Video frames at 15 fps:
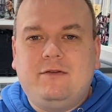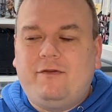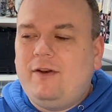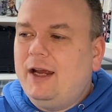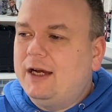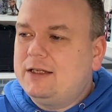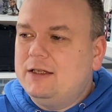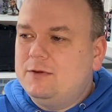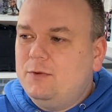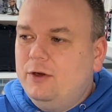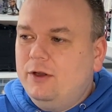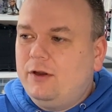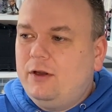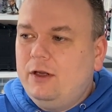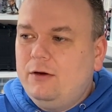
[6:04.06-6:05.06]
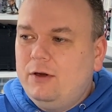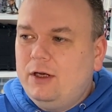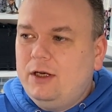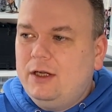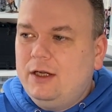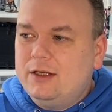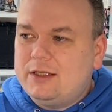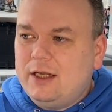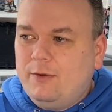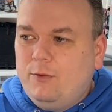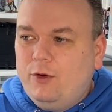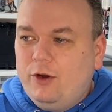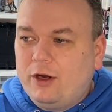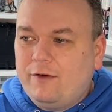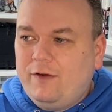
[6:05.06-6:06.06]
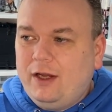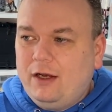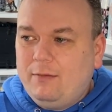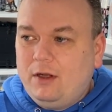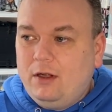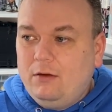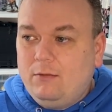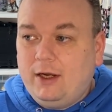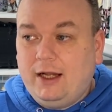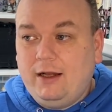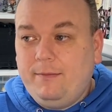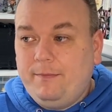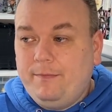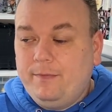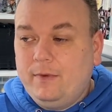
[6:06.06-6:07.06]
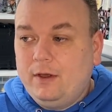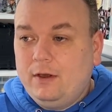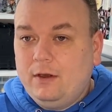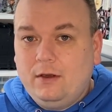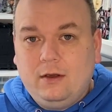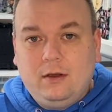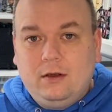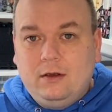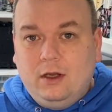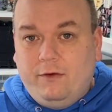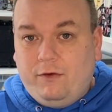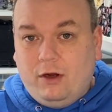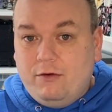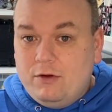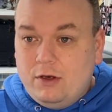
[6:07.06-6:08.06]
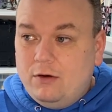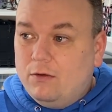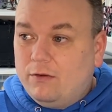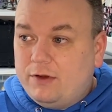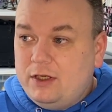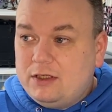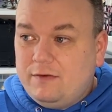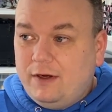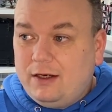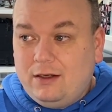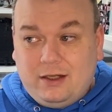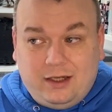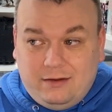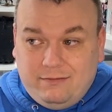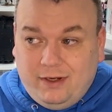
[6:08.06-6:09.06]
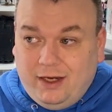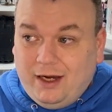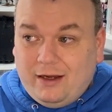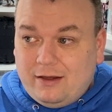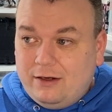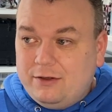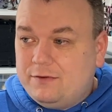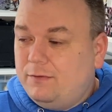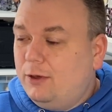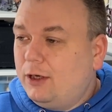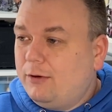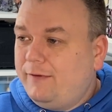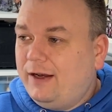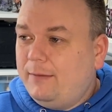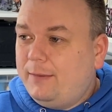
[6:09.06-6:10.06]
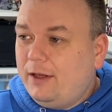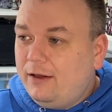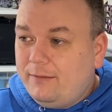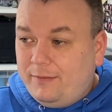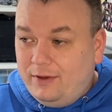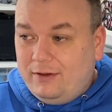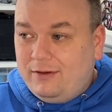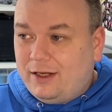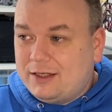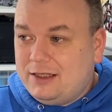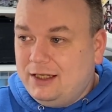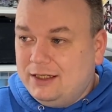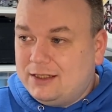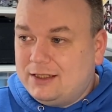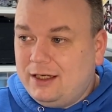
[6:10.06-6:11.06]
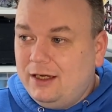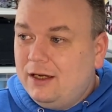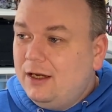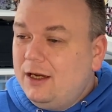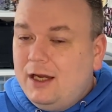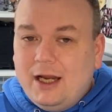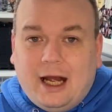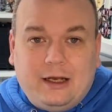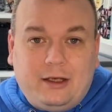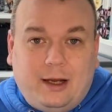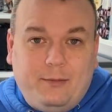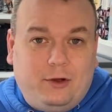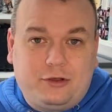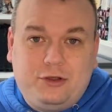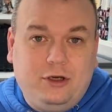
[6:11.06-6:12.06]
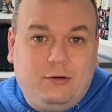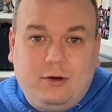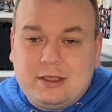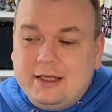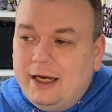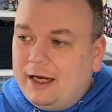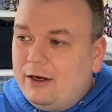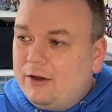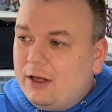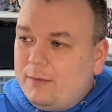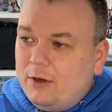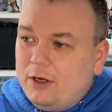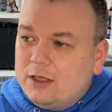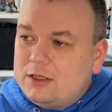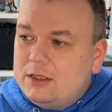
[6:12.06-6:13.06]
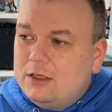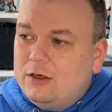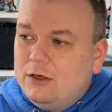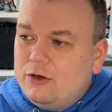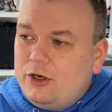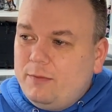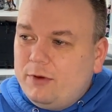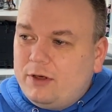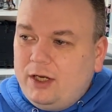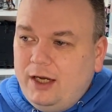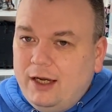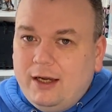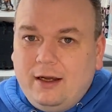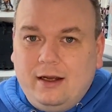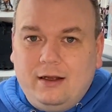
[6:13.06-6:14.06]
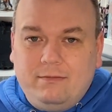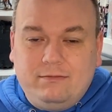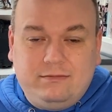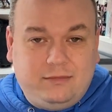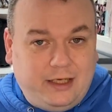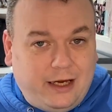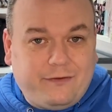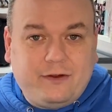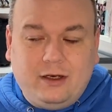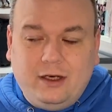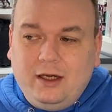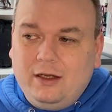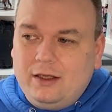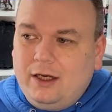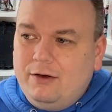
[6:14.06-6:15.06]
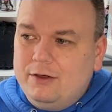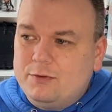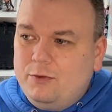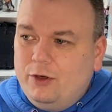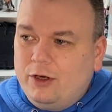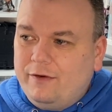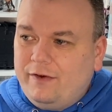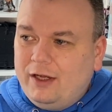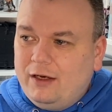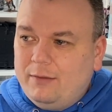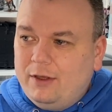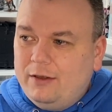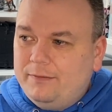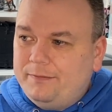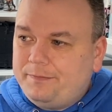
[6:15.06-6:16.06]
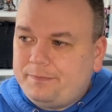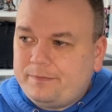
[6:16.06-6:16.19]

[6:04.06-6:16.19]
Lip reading: Flex is worth doing, is there work available? Well, if you're in the northeast of England, then yeah, there is work available. As you can see, I'm not sure what it's like in other parts of the country, but here definitely there is work available.